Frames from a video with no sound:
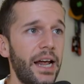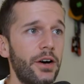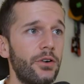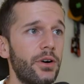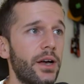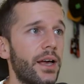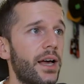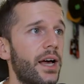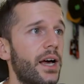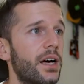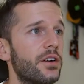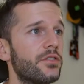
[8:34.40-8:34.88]
now
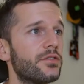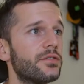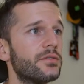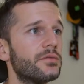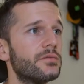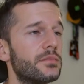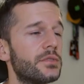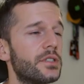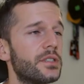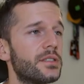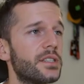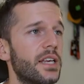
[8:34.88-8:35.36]
I have
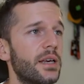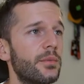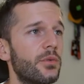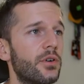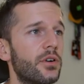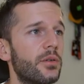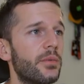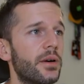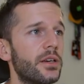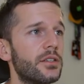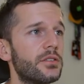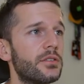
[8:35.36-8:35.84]
the same
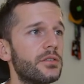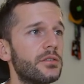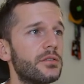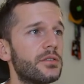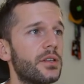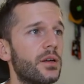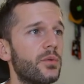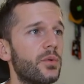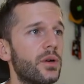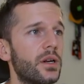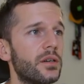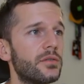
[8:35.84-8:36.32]
automations
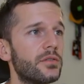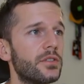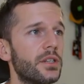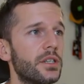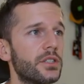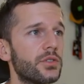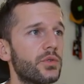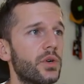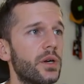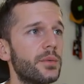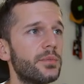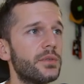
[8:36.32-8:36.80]
that whenever the
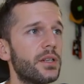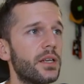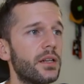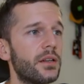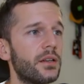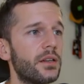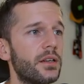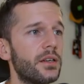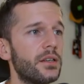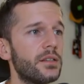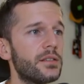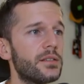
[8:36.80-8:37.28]
scripting
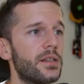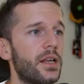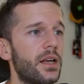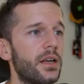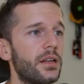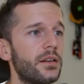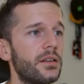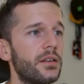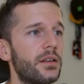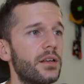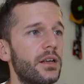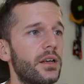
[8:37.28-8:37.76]
is
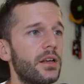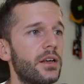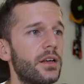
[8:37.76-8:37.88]
done,